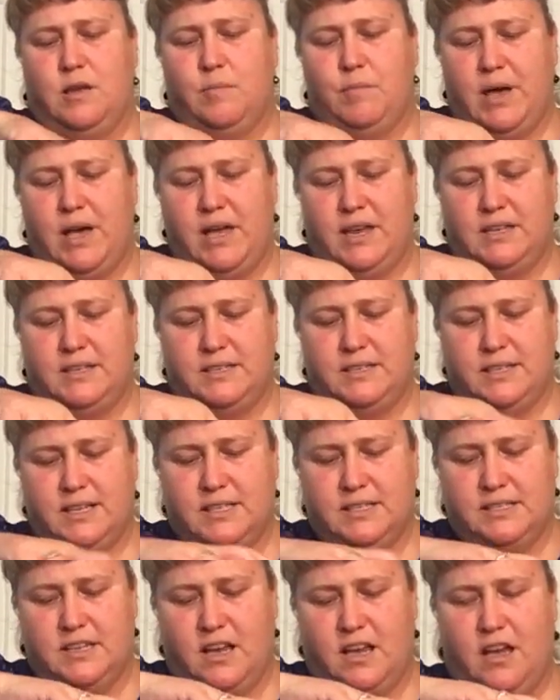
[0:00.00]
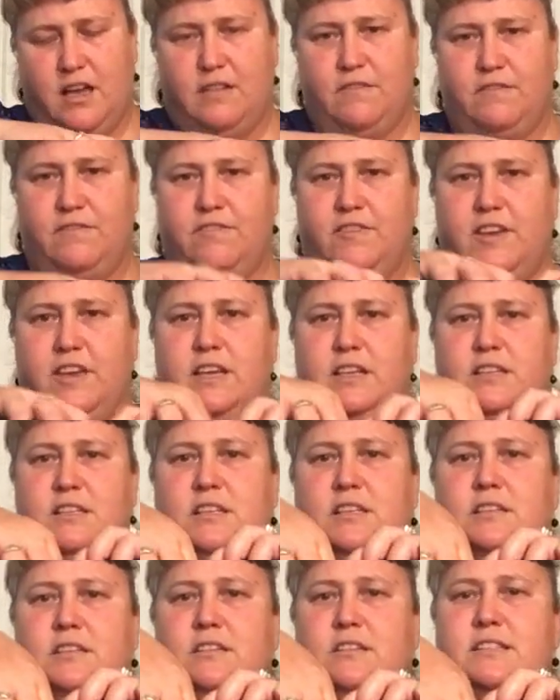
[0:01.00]
but does not
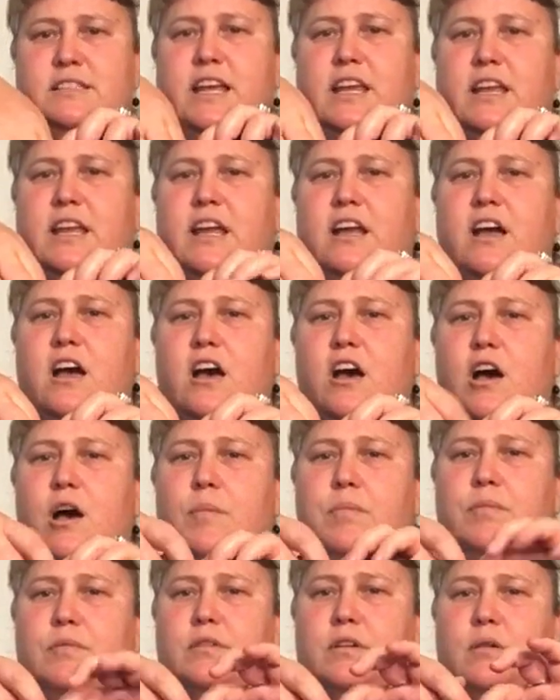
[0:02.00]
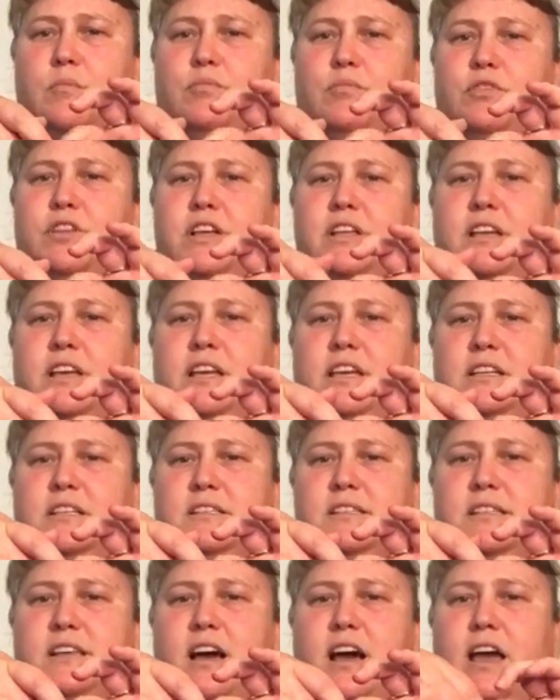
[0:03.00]
fit standing up completely
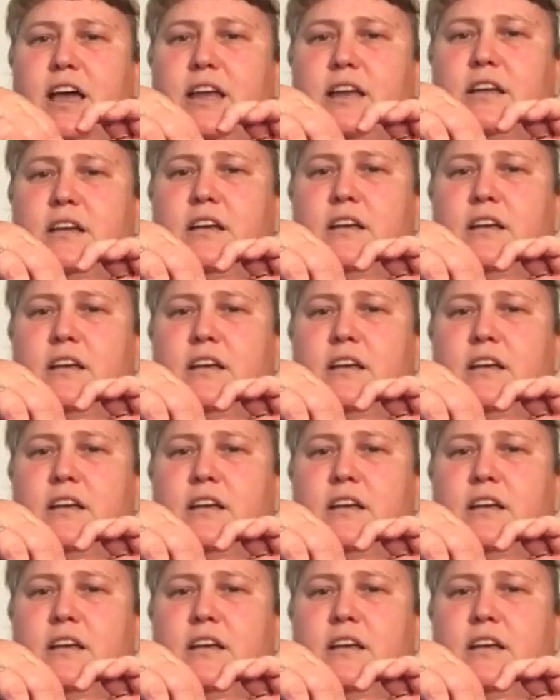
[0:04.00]
inside.